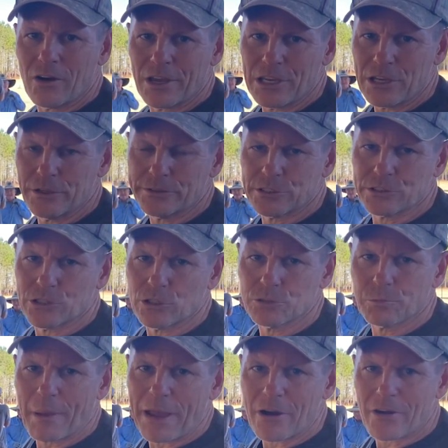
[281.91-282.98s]
He uses those
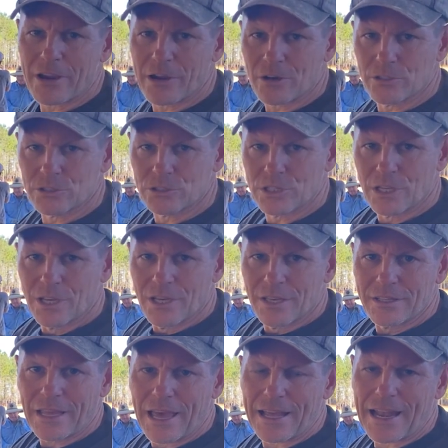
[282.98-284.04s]
barriers
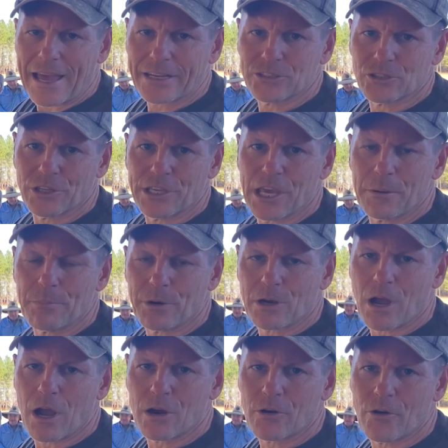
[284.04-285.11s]
that actually keep your
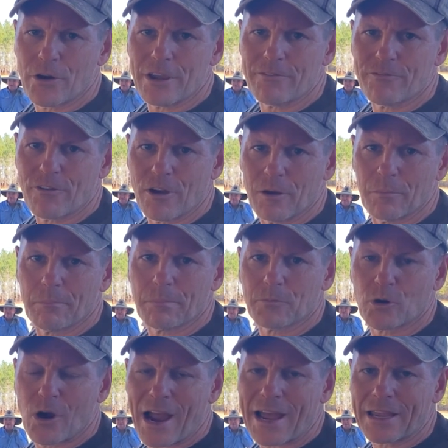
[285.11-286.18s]
concrete from
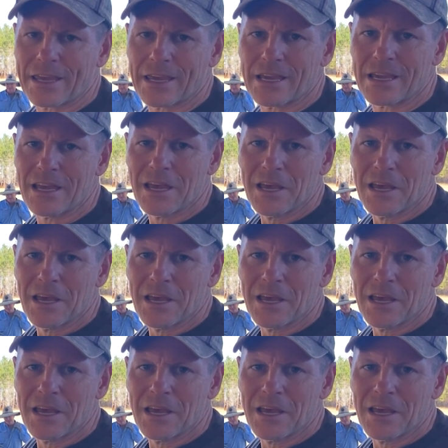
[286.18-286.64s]
cracking,